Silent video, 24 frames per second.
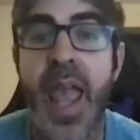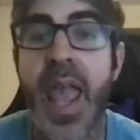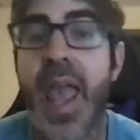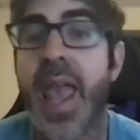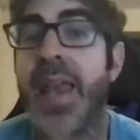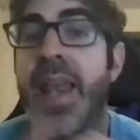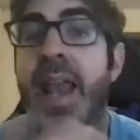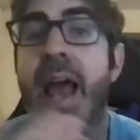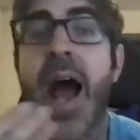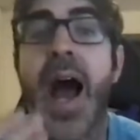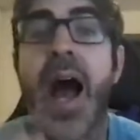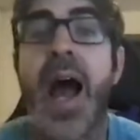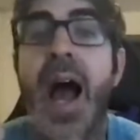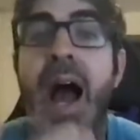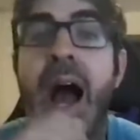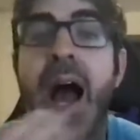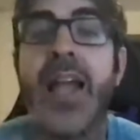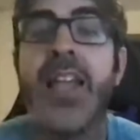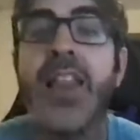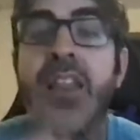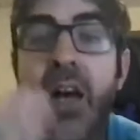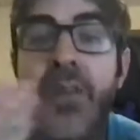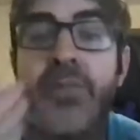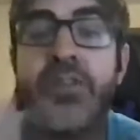And I
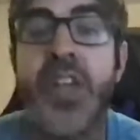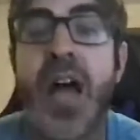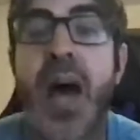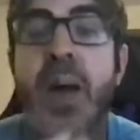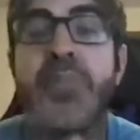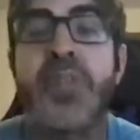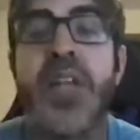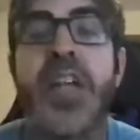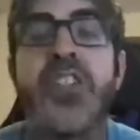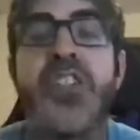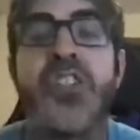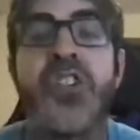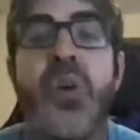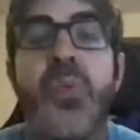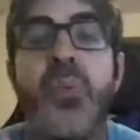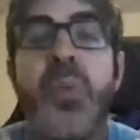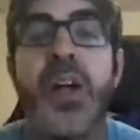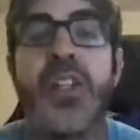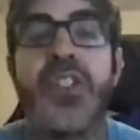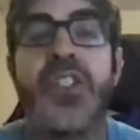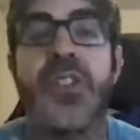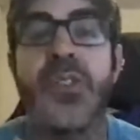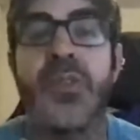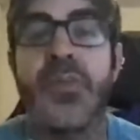love TopShot so
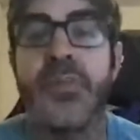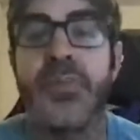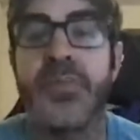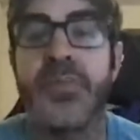much